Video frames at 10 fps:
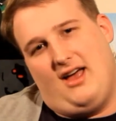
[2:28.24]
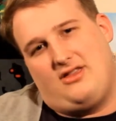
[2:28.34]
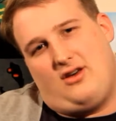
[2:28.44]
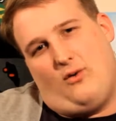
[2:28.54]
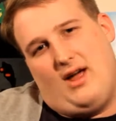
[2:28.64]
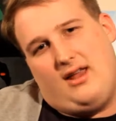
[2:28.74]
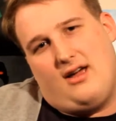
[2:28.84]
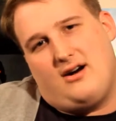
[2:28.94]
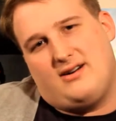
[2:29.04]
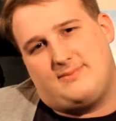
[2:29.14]
the wind
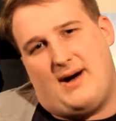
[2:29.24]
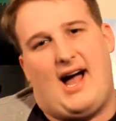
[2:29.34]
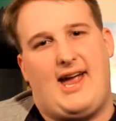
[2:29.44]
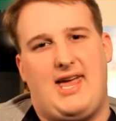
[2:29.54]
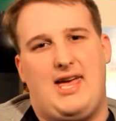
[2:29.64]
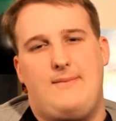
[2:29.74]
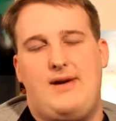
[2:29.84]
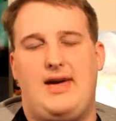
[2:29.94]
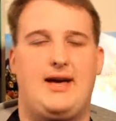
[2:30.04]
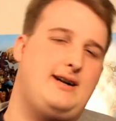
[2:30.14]
goes by him,
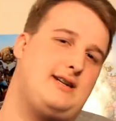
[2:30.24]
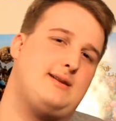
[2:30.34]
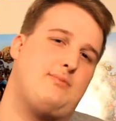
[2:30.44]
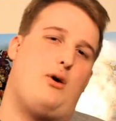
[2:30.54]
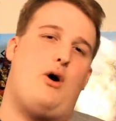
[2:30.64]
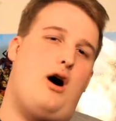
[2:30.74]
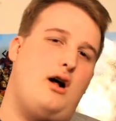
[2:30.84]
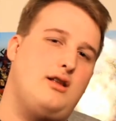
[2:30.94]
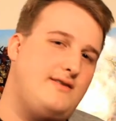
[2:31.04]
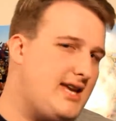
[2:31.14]
and it doesn't blow
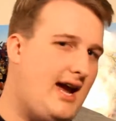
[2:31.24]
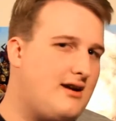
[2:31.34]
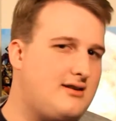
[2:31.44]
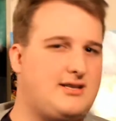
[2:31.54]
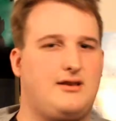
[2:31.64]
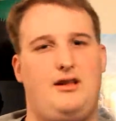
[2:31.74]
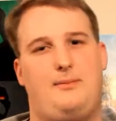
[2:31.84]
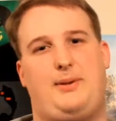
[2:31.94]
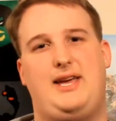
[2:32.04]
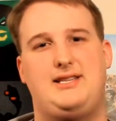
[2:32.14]
all of his hair, just a little
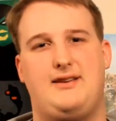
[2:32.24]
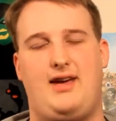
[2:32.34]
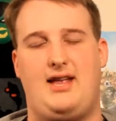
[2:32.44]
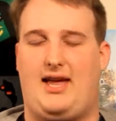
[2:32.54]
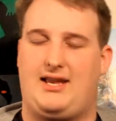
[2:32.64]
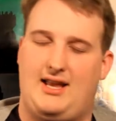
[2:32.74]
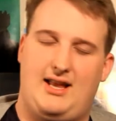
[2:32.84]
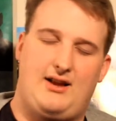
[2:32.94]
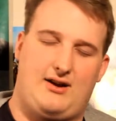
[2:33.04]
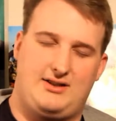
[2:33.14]
piece of it, and
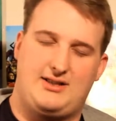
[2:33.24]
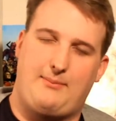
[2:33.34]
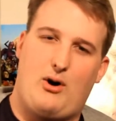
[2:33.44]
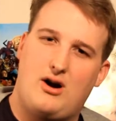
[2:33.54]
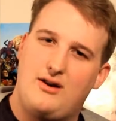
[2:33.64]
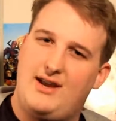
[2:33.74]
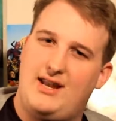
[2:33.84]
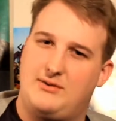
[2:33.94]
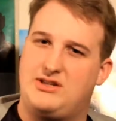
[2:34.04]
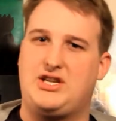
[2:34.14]
just part of it. And it
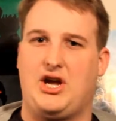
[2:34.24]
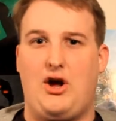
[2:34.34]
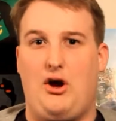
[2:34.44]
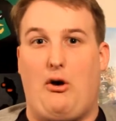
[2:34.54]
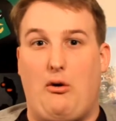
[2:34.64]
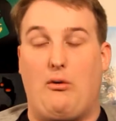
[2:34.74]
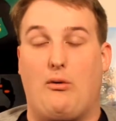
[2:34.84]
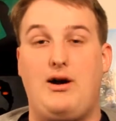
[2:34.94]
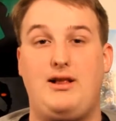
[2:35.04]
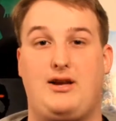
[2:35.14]
was just
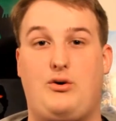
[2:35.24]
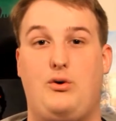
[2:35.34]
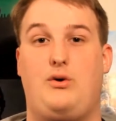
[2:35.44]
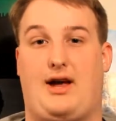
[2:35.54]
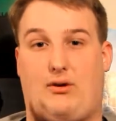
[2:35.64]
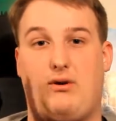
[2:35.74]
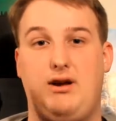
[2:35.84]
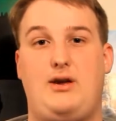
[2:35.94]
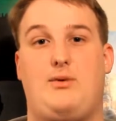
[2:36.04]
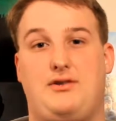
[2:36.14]
really cool,
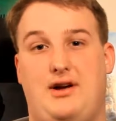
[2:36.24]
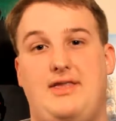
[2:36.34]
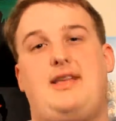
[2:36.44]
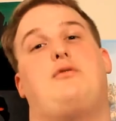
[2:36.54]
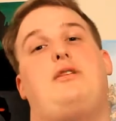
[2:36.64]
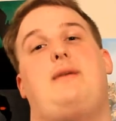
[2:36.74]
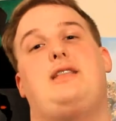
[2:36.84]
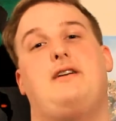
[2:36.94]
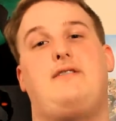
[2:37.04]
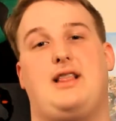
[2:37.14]
really well done. That really made the
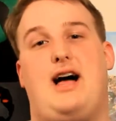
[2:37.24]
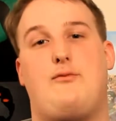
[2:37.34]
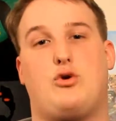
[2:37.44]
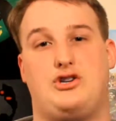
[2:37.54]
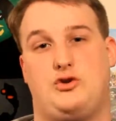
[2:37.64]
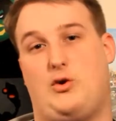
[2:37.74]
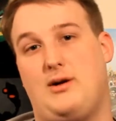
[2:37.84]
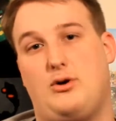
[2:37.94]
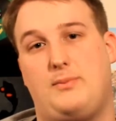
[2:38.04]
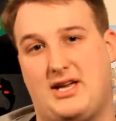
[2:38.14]
movie a lot more
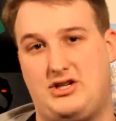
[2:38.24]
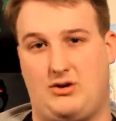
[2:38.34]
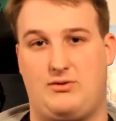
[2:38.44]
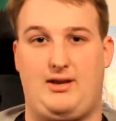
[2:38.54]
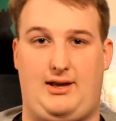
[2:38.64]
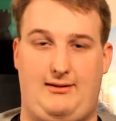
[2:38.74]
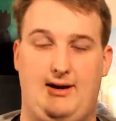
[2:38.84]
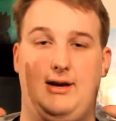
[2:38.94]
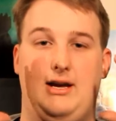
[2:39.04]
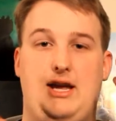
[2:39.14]
enjoyable because you could really
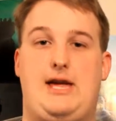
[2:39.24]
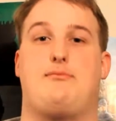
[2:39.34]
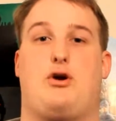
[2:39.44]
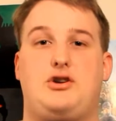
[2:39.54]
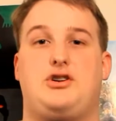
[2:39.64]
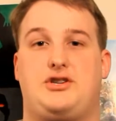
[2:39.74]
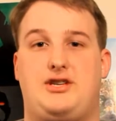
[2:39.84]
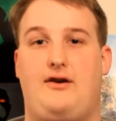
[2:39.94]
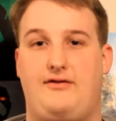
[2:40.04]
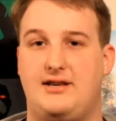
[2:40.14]
immerse
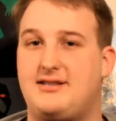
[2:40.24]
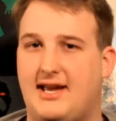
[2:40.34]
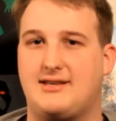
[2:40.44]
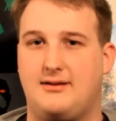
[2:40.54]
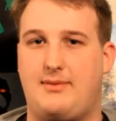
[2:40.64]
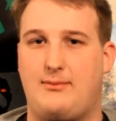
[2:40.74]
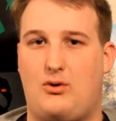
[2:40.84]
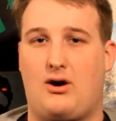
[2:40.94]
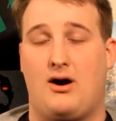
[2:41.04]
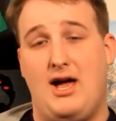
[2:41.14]
yourself in this, I guess, a little bit
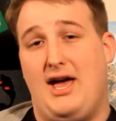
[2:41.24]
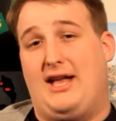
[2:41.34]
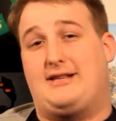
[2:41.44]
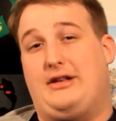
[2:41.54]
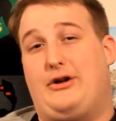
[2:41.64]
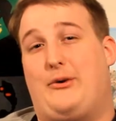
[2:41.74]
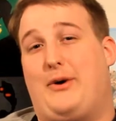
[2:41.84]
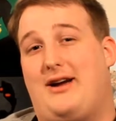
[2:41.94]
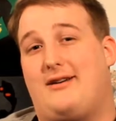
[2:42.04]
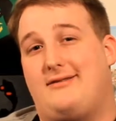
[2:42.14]
more. It's a little
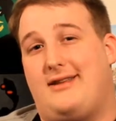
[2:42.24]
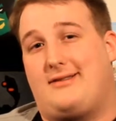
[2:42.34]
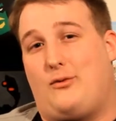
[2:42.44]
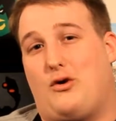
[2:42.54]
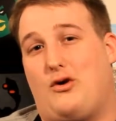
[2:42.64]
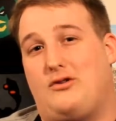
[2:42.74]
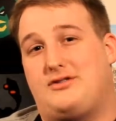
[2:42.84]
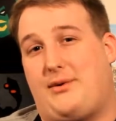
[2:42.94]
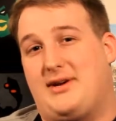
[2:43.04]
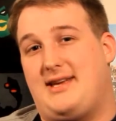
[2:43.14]
weird that the world's
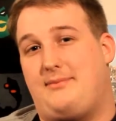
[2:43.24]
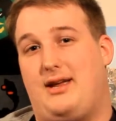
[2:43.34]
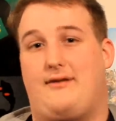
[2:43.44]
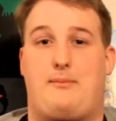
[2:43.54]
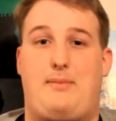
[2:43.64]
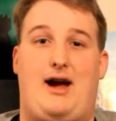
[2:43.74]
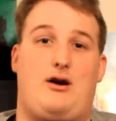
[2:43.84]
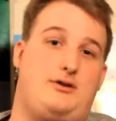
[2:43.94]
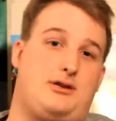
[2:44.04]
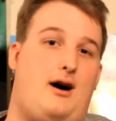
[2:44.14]
so accepting of a bear who
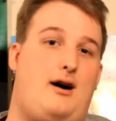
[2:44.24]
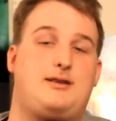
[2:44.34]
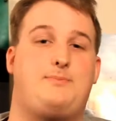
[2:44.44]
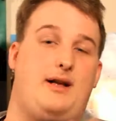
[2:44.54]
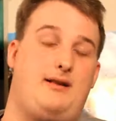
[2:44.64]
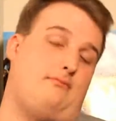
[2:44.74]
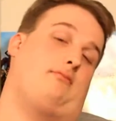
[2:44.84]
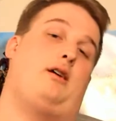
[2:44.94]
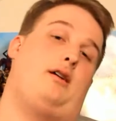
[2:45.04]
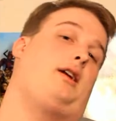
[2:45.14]
talks, but
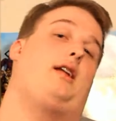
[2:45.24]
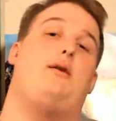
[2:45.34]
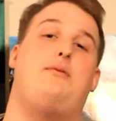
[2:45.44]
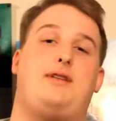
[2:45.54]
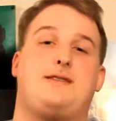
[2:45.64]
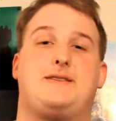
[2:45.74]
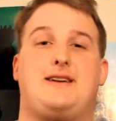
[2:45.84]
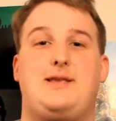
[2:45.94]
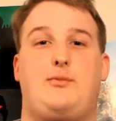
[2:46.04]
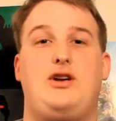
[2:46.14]
that's
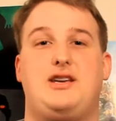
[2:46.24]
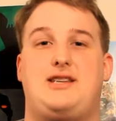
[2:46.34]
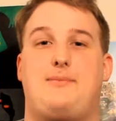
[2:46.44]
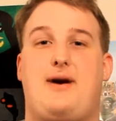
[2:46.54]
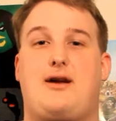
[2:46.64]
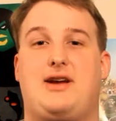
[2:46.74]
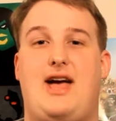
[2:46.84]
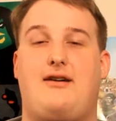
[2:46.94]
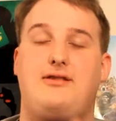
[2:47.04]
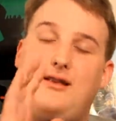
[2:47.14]
beside the point. You step out of
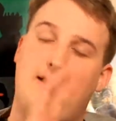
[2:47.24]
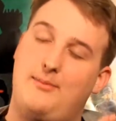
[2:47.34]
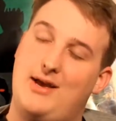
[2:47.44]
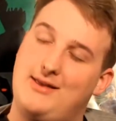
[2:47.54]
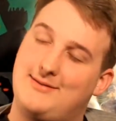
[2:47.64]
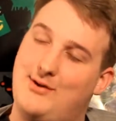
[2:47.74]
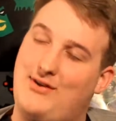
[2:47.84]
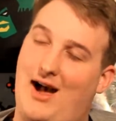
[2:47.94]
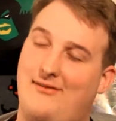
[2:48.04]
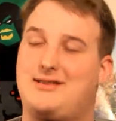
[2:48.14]
reality a little bit in this movie,
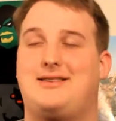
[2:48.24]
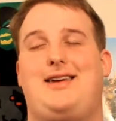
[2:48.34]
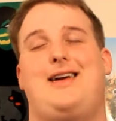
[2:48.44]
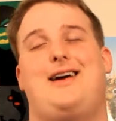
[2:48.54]
obviously.